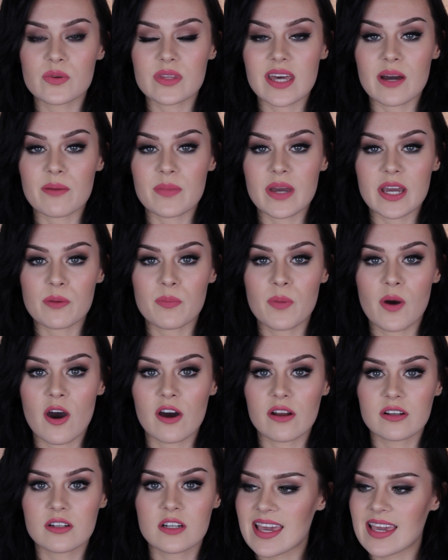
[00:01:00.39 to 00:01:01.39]
without makeup
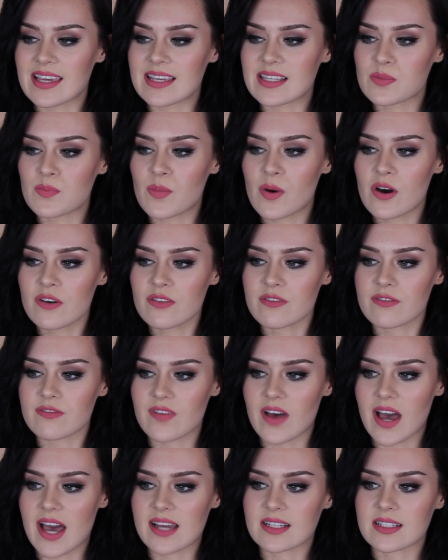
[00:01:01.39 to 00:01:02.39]
on. It's more the
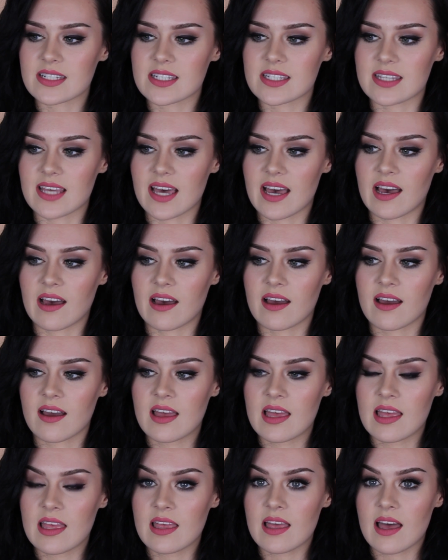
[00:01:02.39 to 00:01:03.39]
fact that
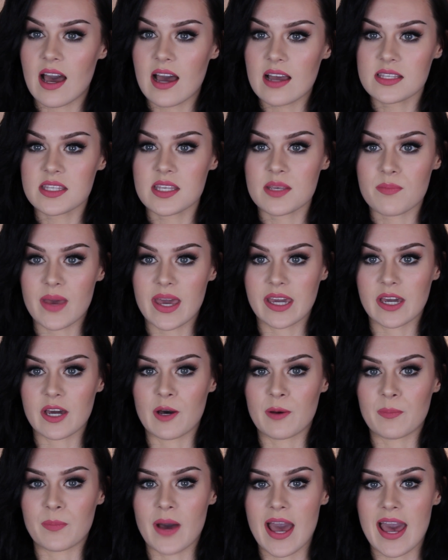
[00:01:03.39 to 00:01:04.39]
I see
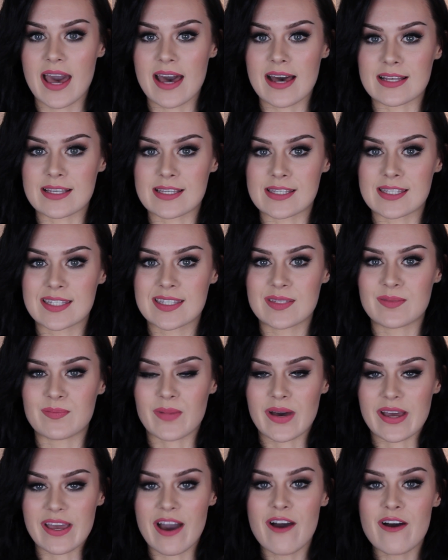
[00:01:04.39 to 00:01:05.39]
makeup as
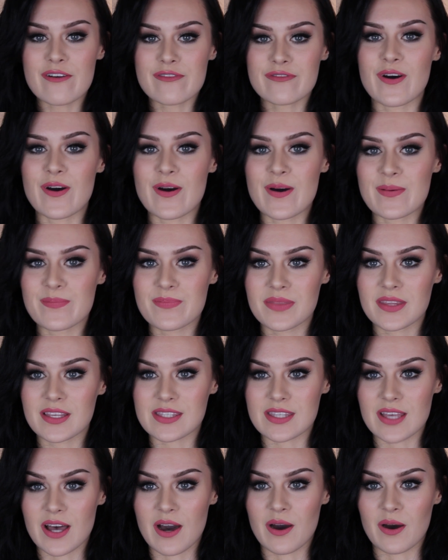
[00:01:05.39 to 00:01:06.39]
my art form,
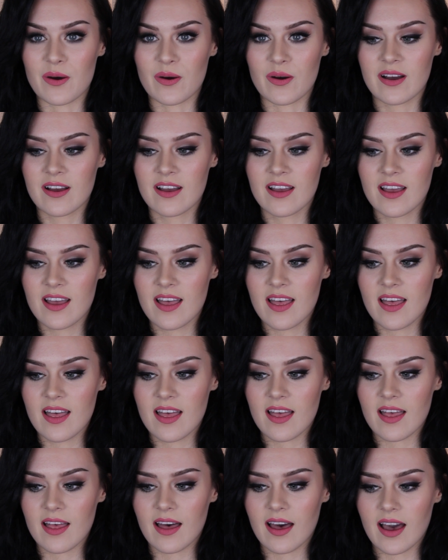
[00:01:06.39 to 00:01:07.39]
so
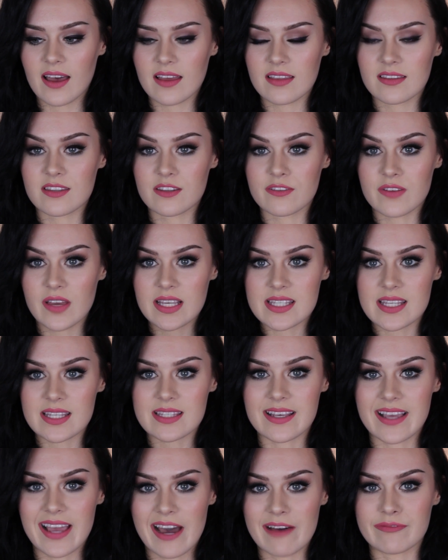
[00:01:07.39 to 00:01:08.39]
the face
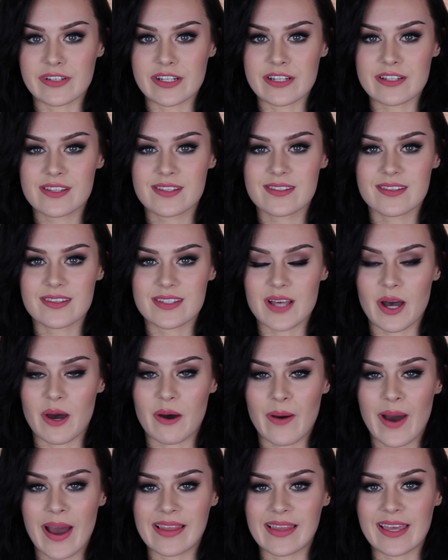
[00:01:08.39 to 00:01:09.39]
is the canvas. So
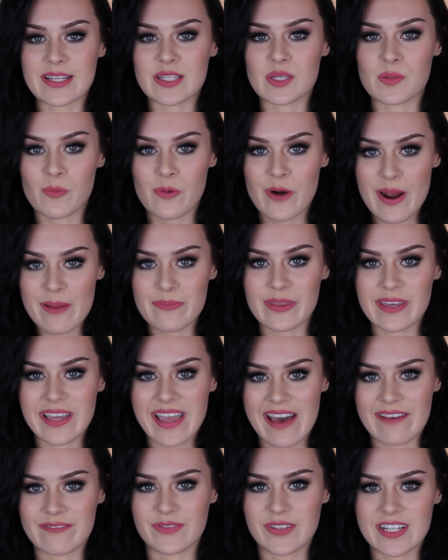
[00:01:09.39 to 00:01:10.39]
I like to prep the
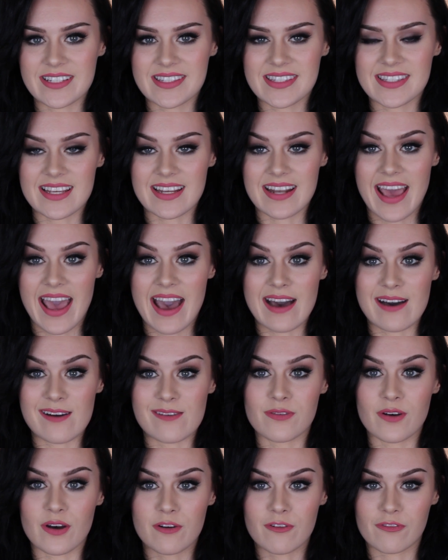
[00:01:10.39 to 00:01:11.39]
canvas and
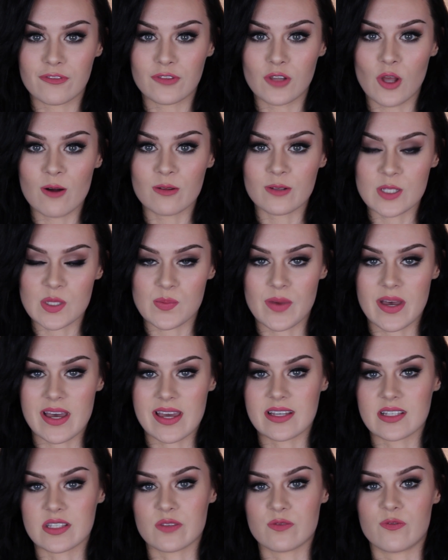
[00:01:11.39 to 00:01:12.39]
have a flawless
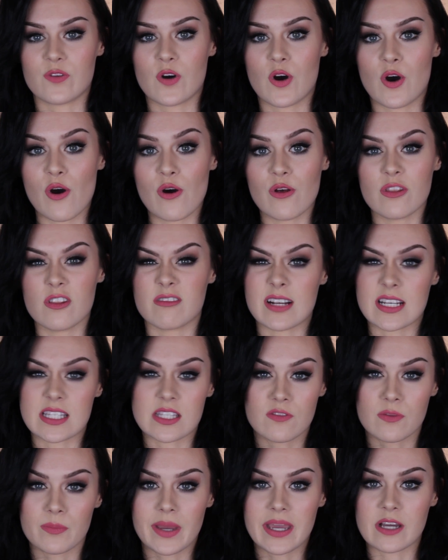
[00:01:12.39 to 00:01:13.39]
base for the
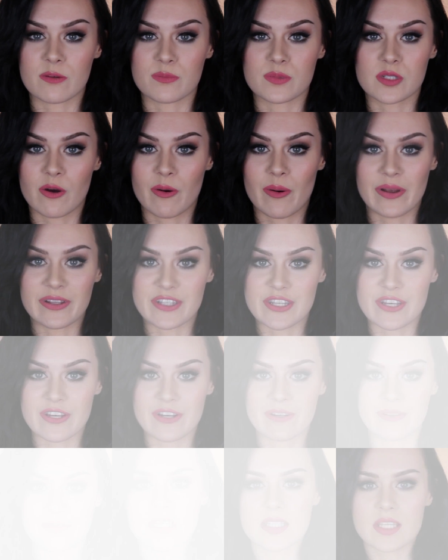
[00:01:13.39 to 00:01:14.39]
rest of the makeup to go
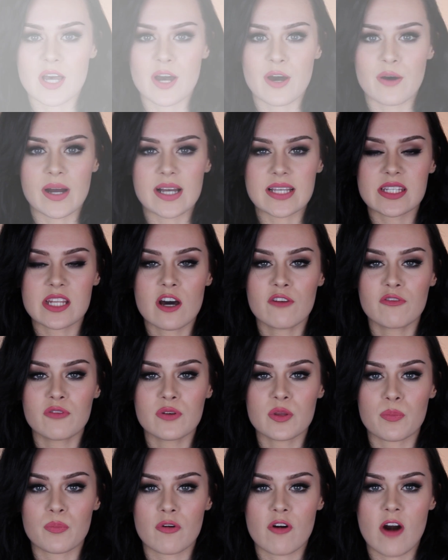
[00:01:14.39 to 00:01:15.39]
onto. So I start off
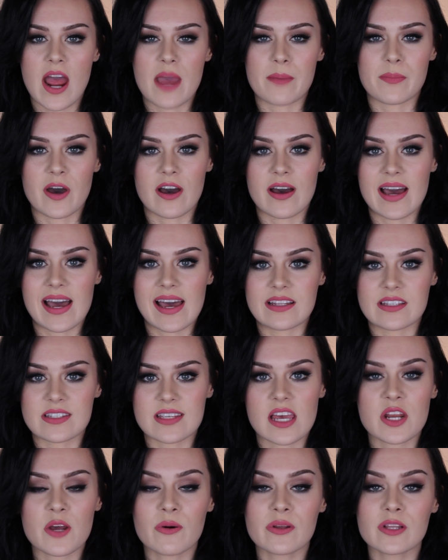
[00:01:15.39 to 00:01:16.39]
with a primer, and
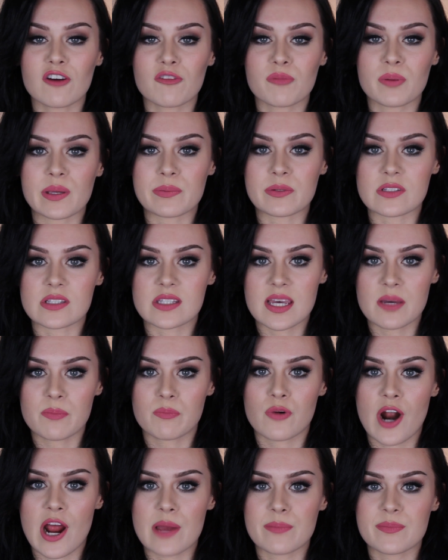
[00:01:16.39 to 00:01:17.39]
I know a lot of people
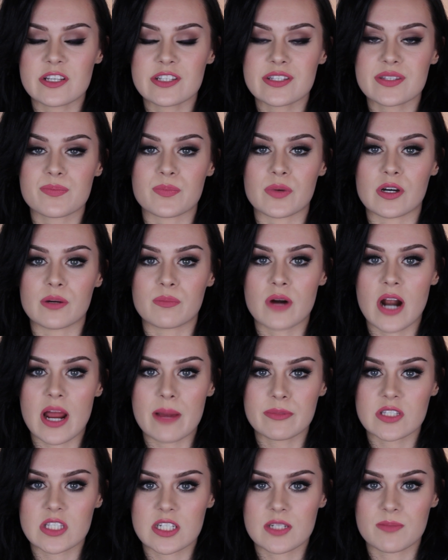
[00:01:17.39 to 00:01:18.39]
skip primers, but
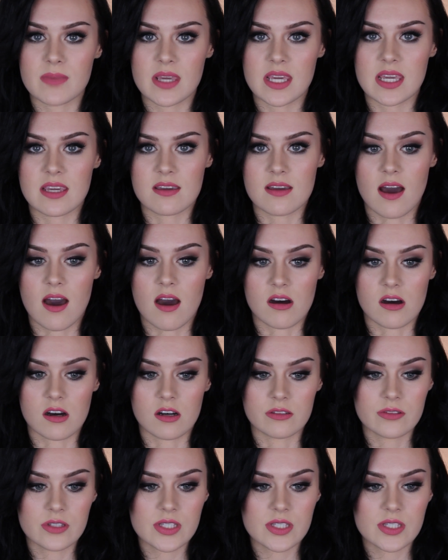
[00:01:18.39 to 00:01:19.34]
primers to me are